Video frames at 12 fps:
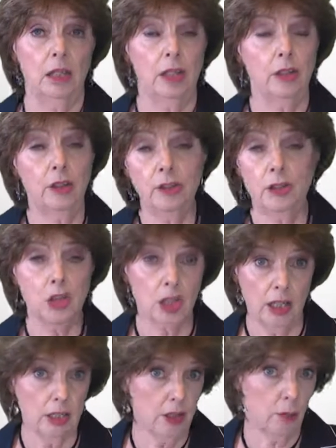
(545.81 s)
You don't
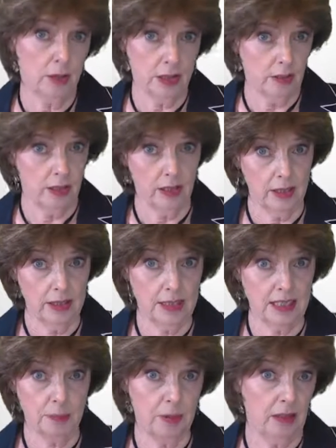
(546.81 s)
judge what's on the list
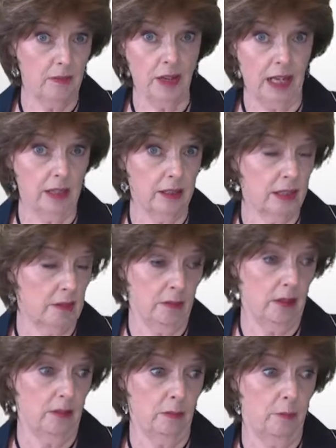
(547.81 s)
as being valid
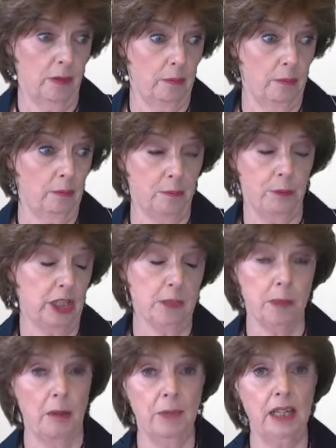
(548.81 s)
just
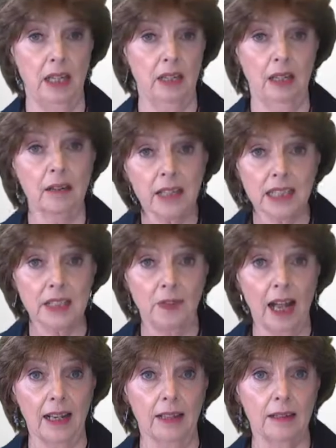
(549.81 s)
by being there. It's
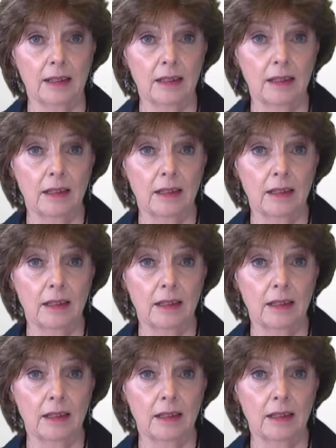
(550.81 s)
valid.